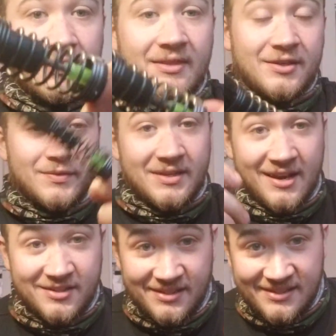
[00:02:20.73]
This was
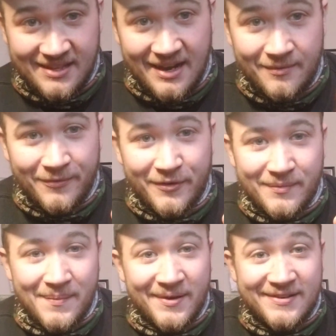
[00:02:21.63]
actually set up for
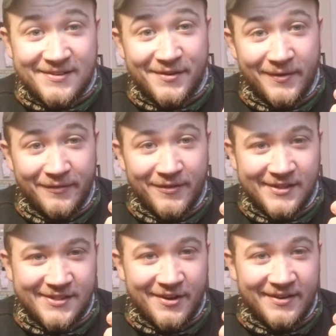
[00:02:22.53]
my buddy's car when he
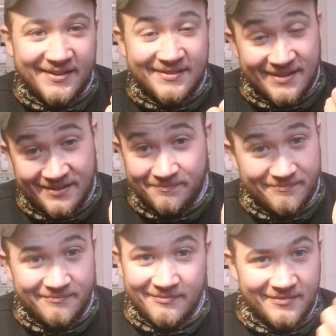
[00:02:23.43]
first started to
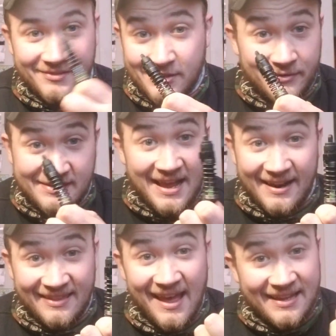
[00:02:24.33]
do
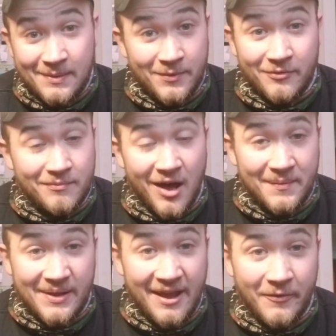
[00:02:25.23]
exactly that, keep it from
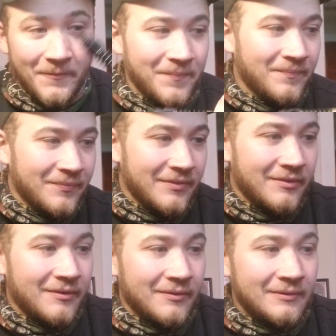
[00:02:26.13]
bottoming out.
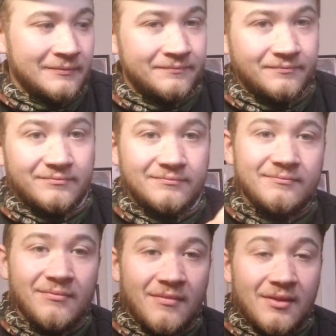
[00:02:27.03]
All
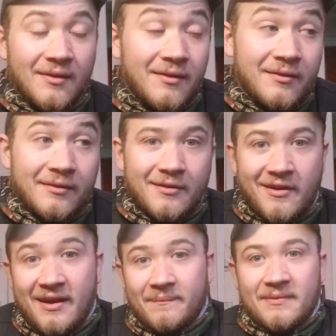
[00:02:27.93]

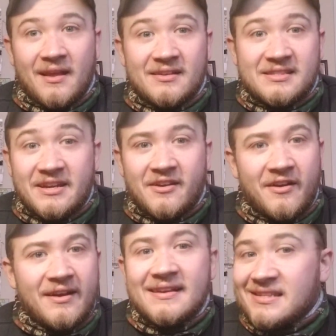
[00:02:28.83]
right, now let's say your
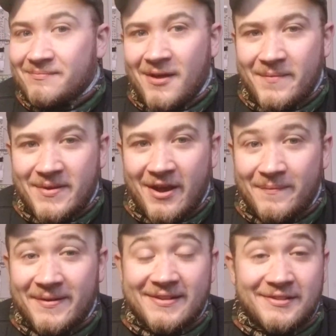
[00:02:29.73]
car isn't bottoming
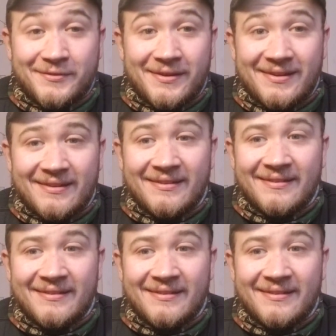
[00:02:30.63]
out, but it's doing